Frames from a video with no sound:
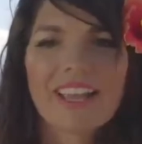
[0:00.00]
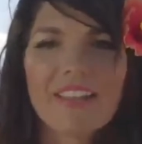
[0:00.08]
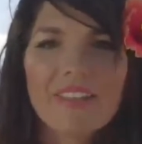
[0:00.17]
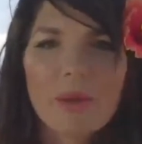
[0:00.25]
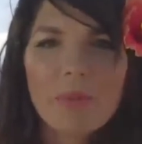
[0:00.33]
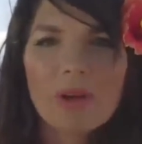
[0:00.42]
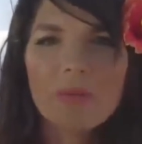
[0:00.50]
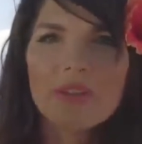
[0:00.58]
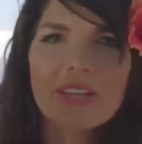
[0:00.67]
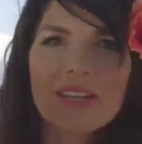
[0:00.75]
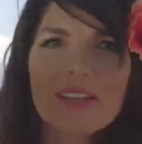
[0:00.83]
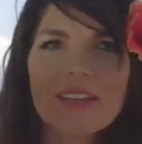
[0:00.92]
usually
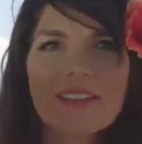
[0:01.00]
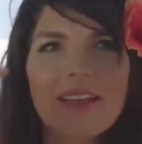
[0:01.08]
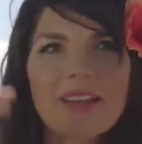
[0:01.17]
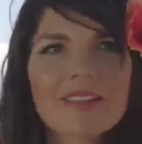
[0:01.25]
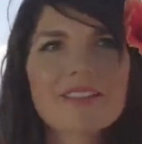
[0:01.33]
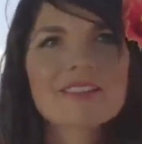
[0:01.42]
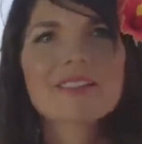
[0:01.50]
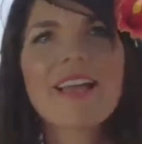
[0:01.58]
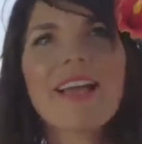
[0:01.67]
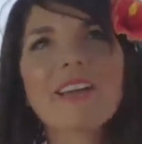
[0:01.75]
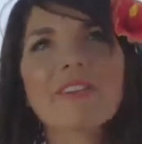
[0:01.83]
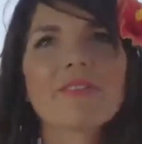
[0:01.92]
that, up
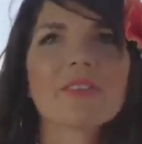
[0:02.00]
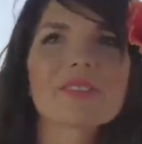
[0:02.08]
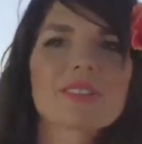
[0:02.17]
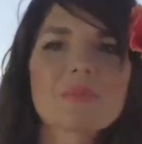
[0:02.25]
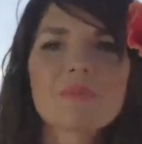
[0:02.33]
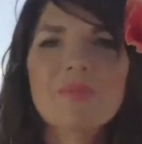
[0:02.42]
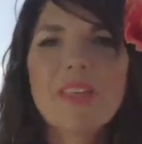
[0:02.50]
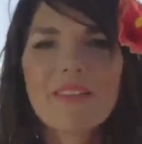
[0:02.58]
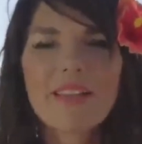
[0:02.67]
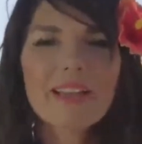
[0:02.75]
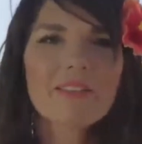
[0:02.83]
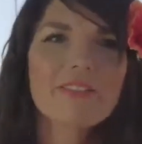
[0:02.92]
that, that,
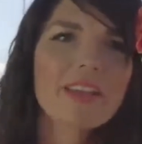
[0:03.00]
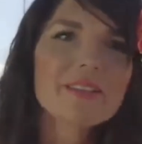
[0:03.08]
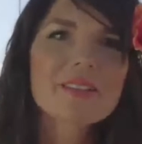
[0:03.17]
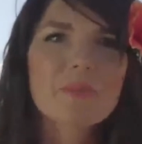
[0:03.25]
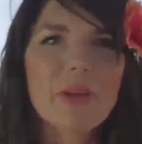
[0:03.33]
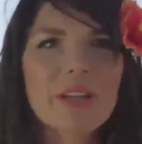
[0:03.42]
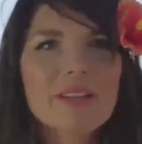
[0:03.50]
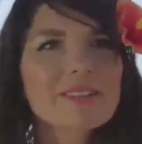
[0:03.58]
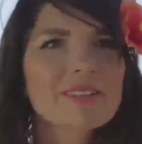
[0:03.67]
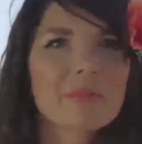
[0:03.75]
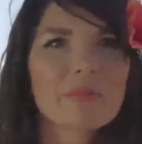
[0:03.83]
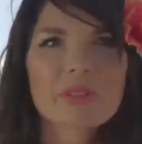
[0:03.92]
lack of that spine
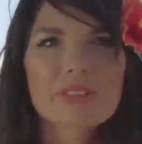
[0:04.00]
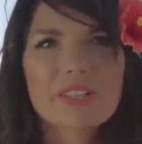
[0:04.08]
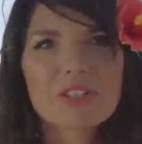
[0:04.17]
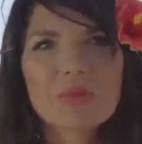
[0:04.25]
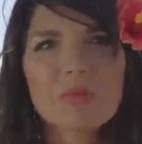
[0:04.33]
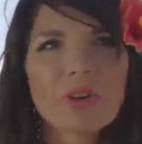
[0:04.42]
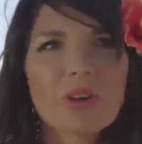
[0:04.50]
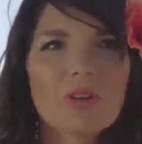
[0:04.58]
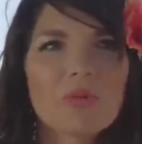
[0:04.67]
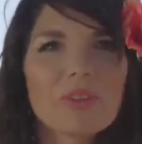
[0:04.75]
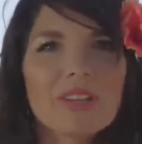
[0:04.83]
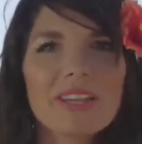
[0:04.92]
stabilization
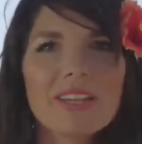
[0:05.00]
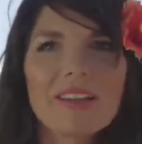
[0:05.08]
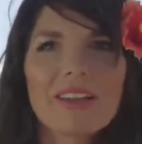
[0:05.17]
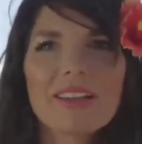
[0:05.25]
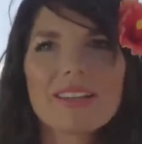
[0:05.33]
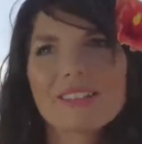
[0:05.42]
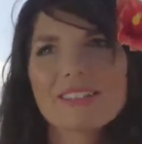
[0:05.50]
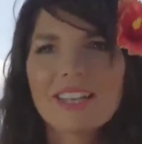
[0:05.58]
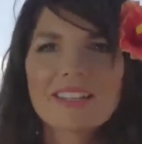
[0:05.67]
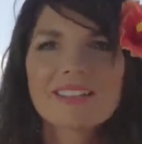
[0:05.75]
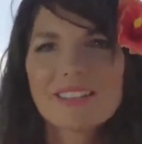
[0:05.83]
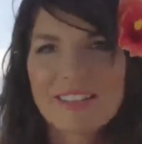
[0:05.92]
probably
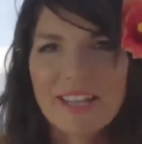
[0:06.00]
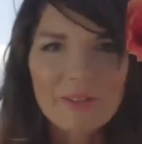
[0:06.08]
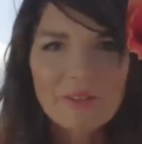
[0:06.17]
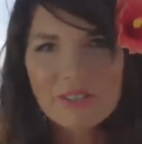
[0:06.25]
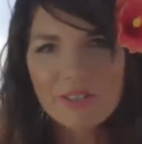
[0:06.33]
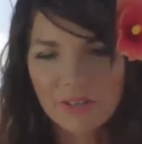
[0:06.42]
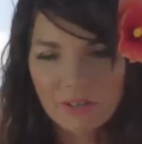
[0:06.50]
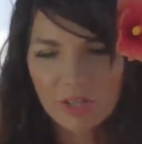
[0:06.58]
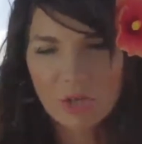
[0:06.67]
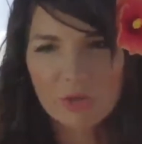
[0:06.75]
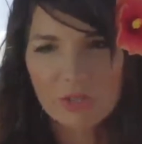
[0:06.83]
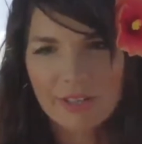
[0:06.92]
extends down to their
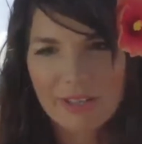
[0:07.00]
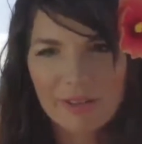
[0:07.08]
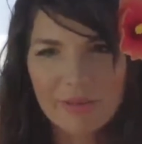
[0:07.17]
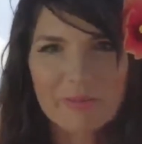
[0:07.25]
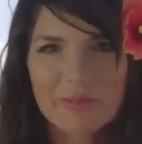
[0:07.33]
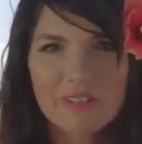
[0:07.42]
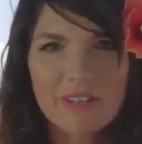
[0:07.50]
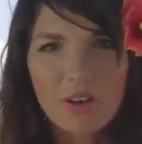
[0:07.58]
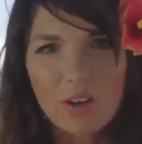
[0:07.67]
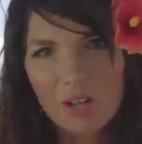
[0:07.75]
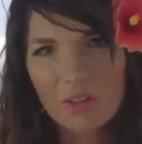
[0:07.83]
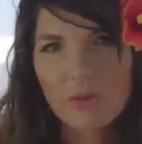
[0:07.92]
lower limbs like
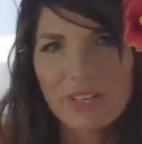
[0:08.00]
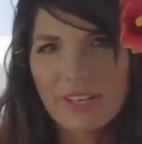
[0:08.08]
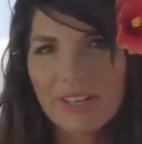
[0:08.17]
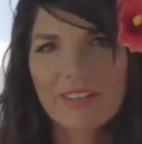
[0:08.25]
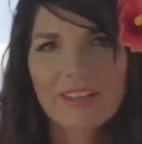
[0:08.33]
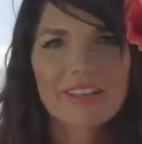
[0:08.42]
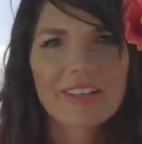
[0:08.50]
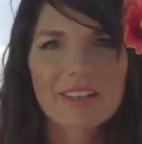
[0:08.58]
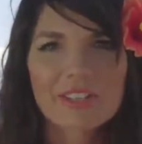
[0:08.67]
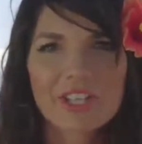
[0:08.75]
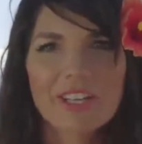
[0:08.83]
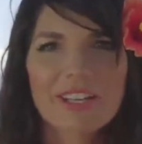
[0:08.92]
all the yeah. way down the kinetic
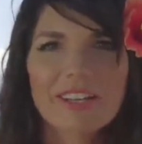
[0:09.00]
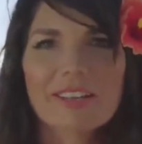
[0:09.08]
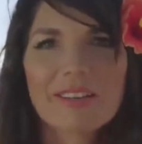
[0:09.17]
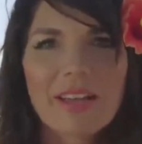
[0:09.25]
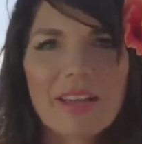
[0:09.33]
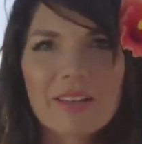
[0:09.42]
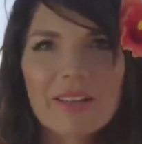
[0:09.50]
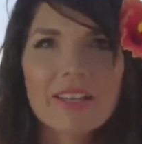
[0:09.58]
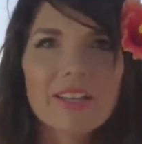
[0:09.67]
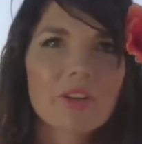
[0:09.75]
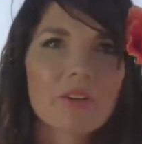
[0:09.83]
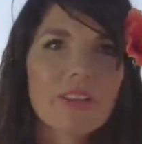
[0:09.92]
chain uh, like yeah. you
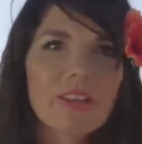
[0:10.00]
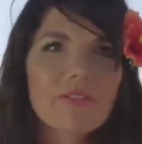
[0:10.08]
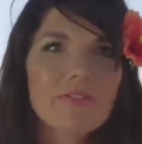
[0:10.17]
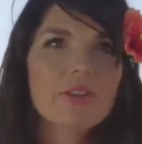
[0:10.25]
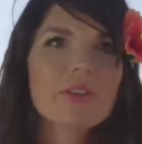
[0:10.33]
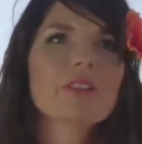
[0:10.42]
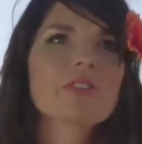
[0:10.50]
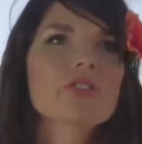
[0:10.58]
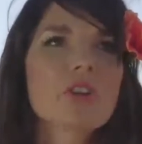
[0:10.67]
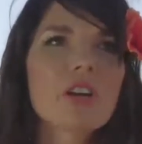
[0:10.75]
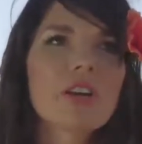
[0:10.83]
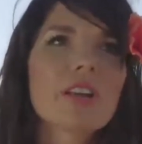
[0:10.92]
know like, then they, they not
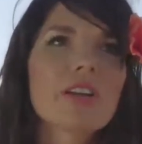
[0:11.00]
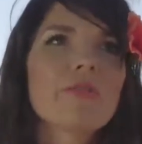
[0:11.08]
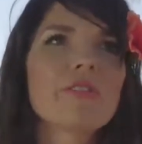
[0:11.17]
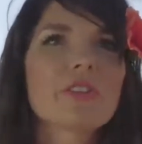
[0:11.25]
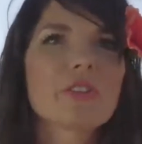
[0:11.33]
strong enough in